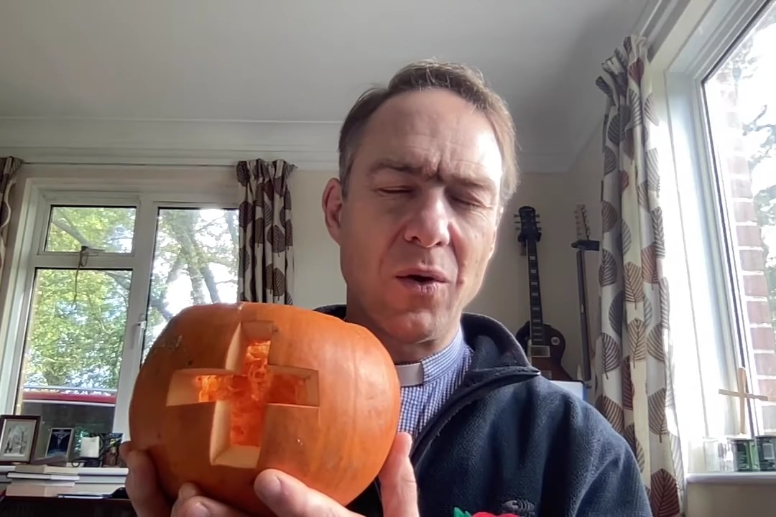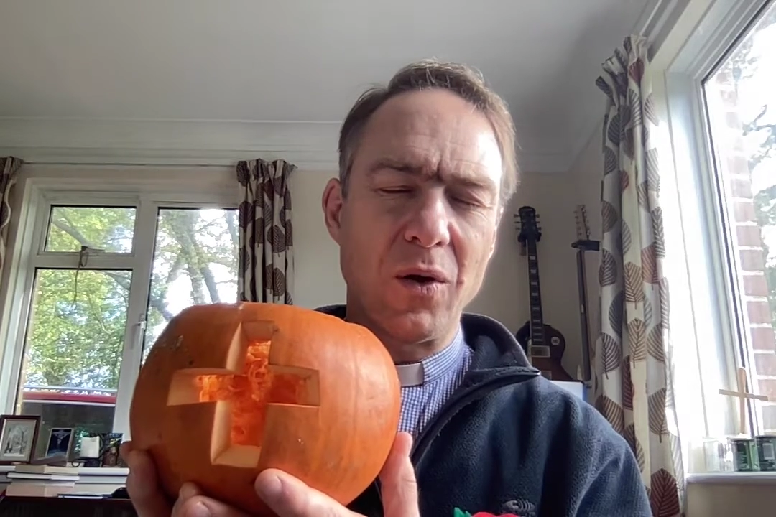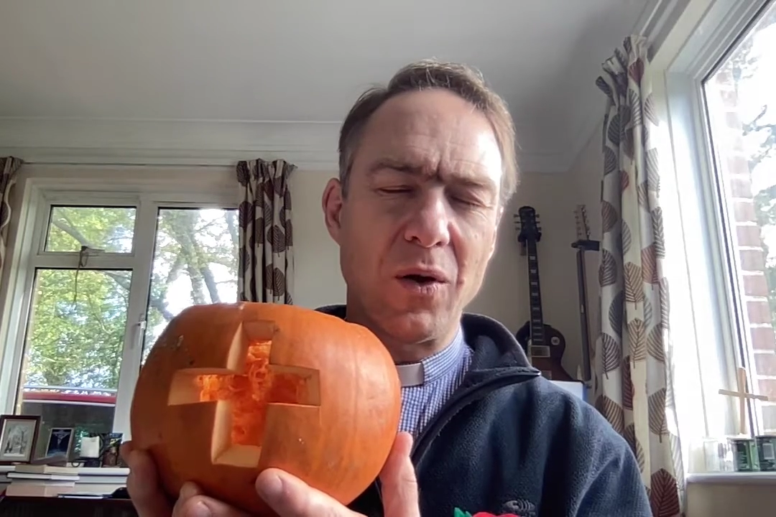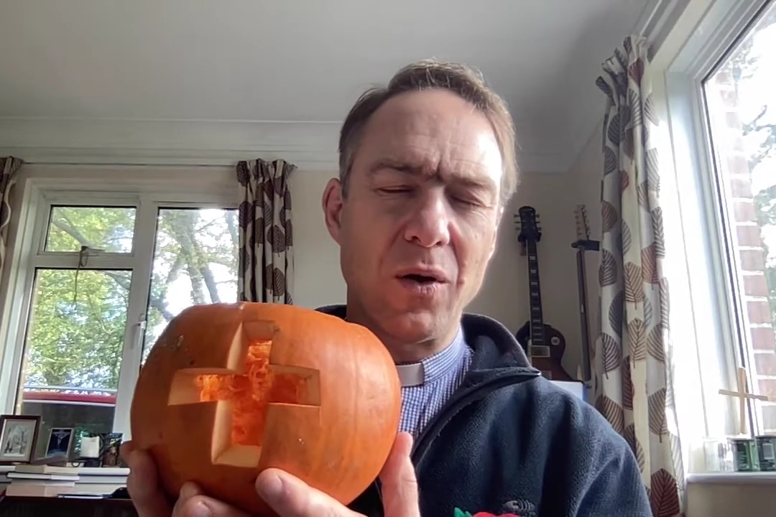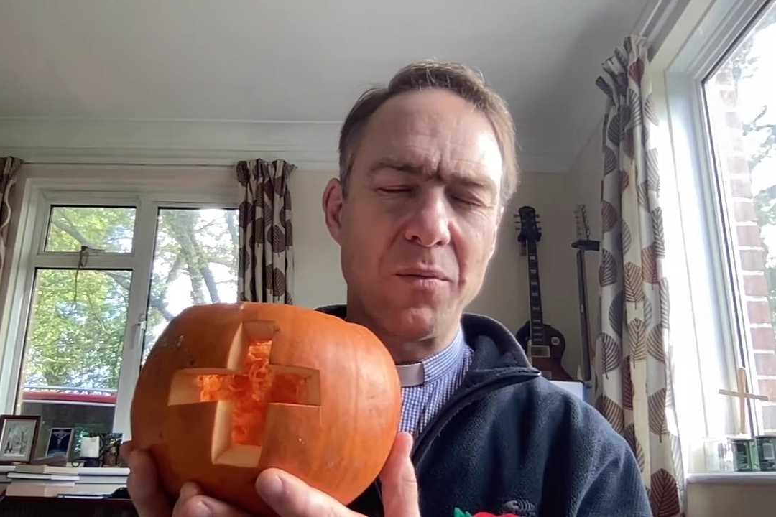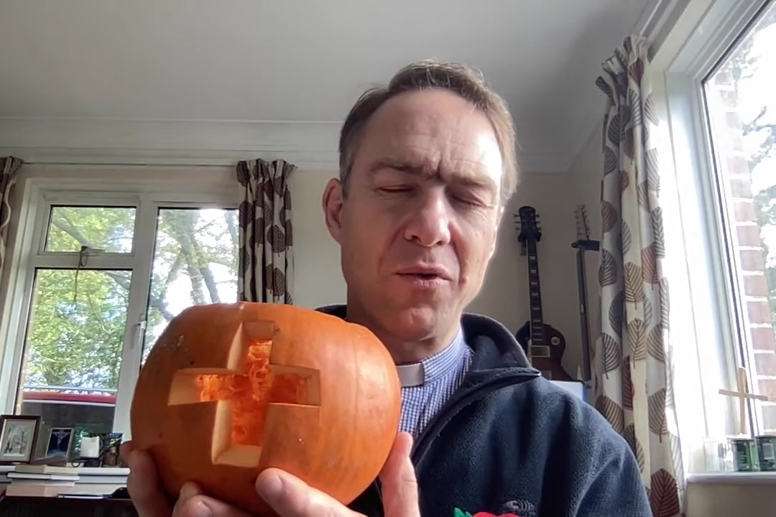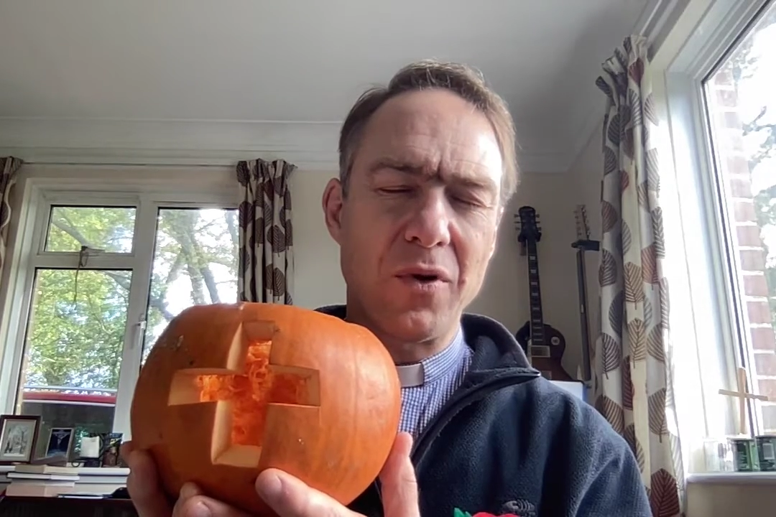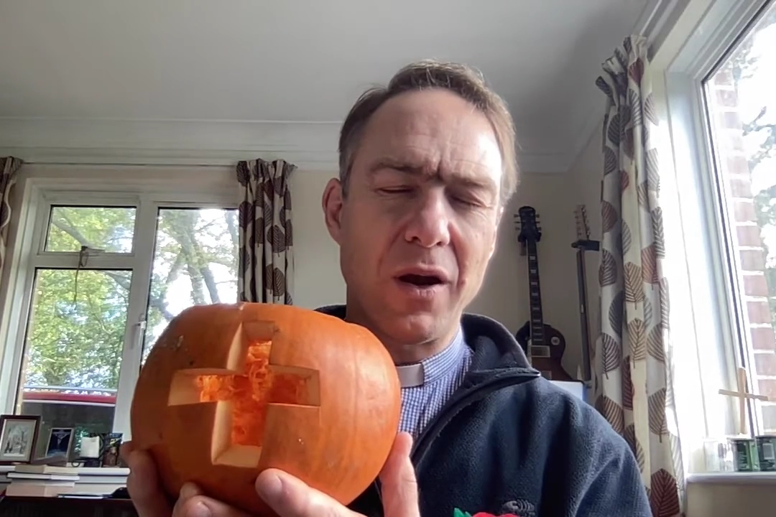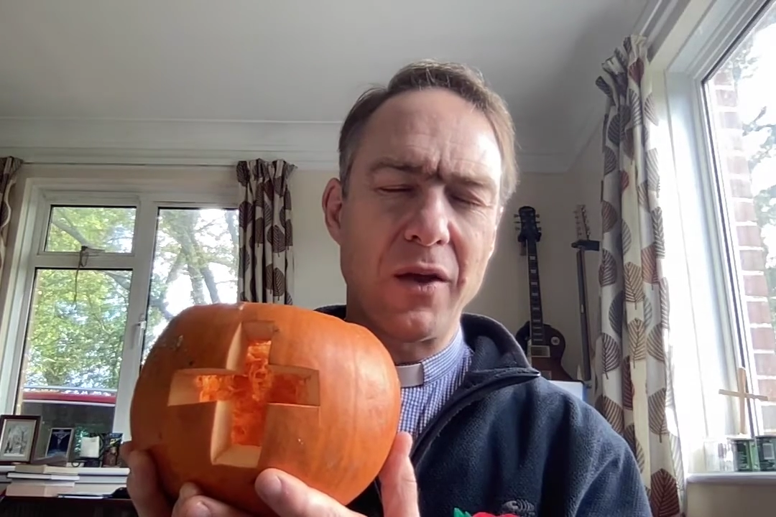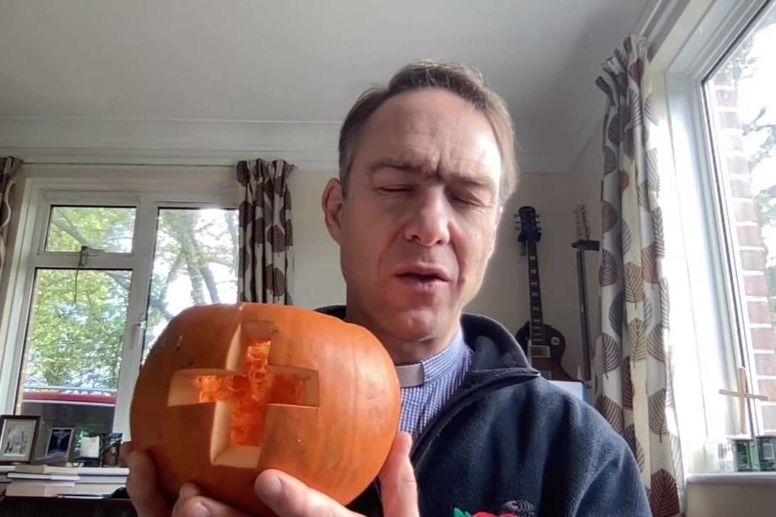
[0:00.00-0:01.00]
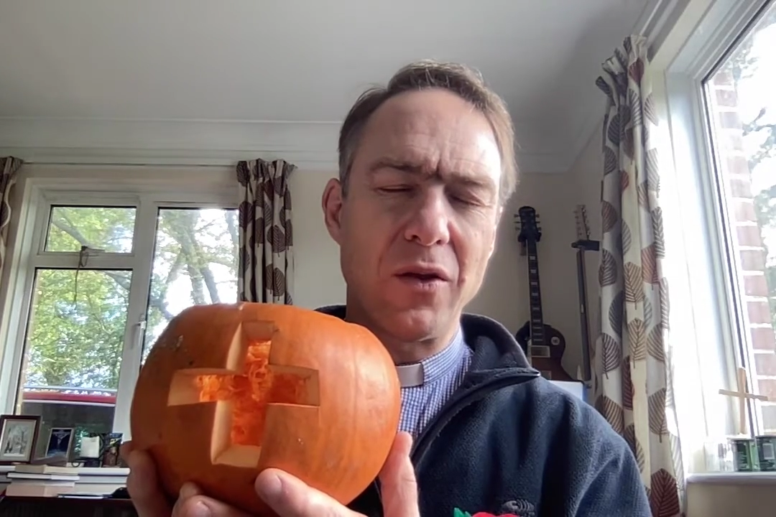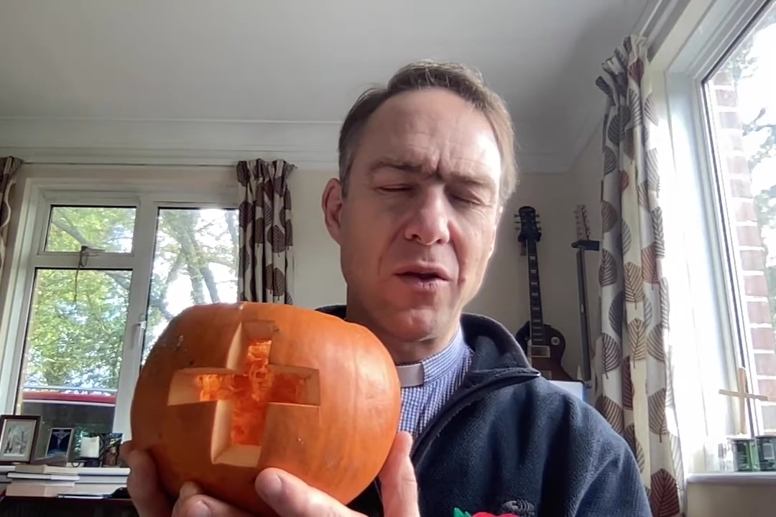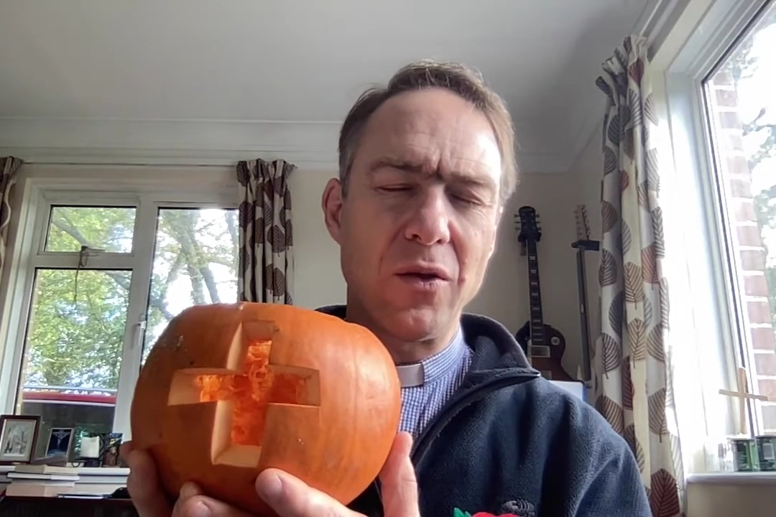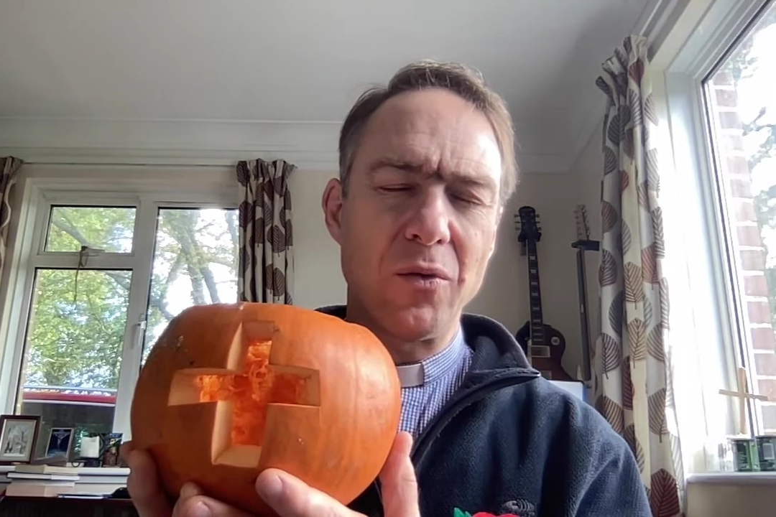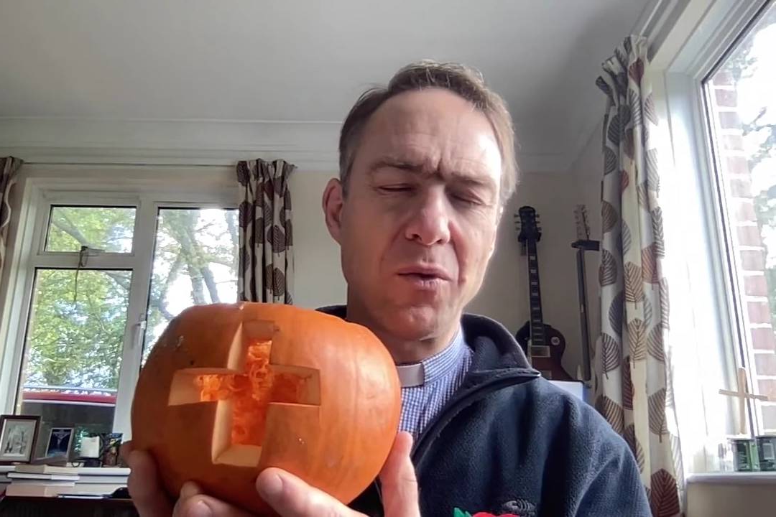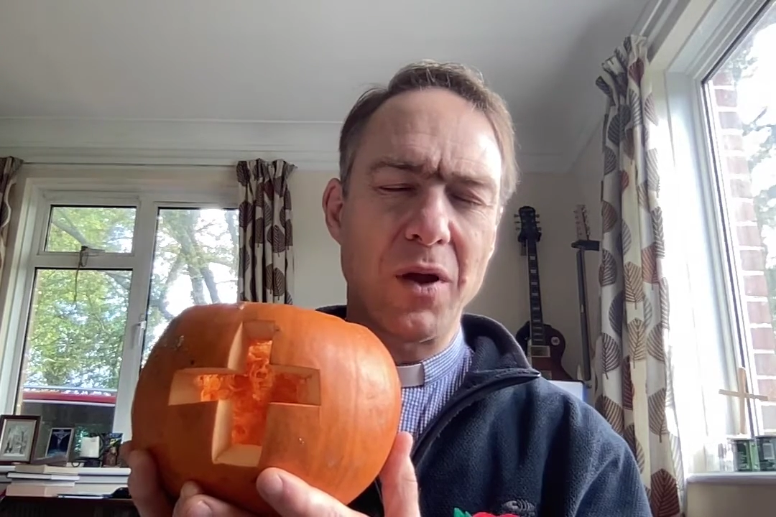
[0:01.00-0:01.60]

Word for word: Uh, I pray that you would